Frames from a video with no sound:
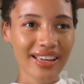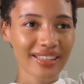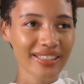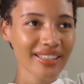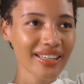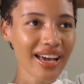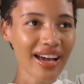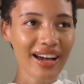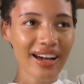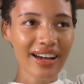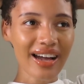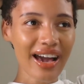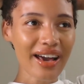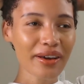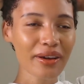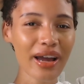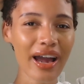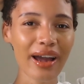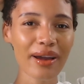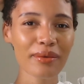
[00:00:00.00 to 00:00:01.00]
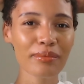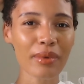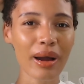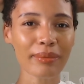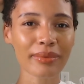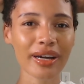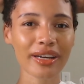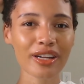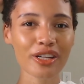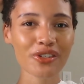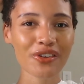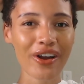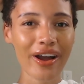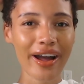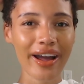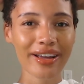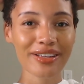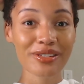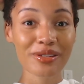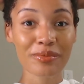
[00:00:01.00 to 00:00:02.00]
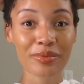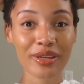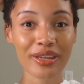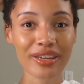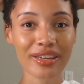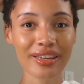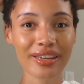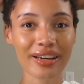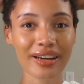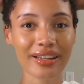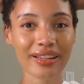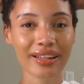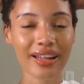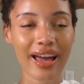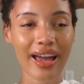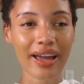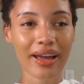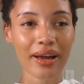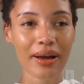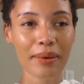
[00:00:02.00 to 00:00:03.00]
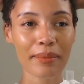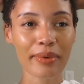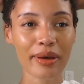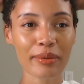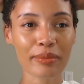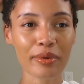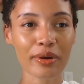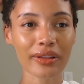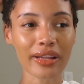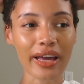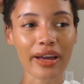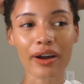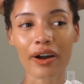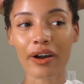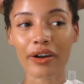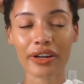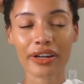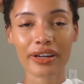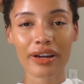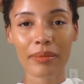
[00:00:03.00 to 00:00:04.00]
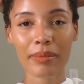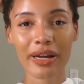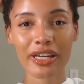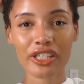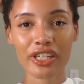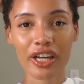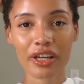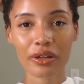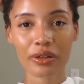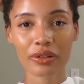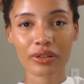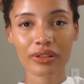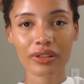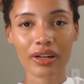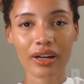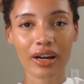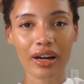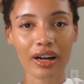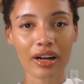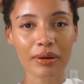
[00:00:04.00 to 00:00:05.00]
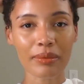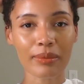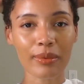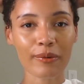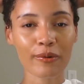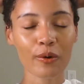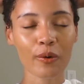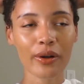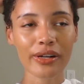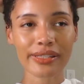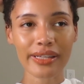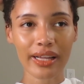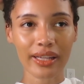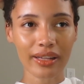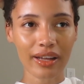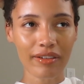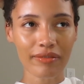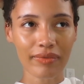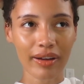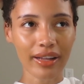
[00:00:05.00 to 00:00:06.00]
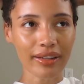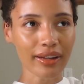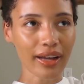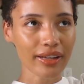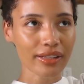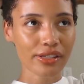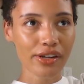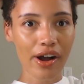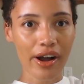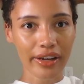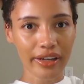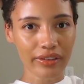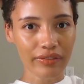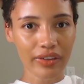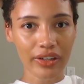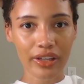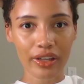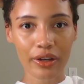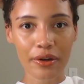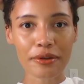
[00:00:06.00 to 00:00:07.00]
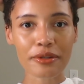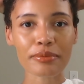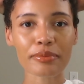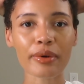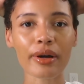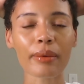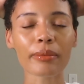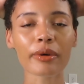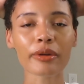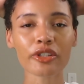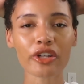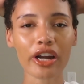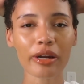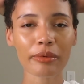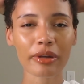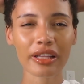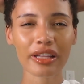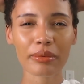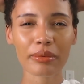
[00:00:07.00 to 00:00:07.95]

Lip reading: Yeah, I'm gonna try to be like a bit more lighthearted on my channel. Of course, I love my like talking videos, but I'm gonna try to be a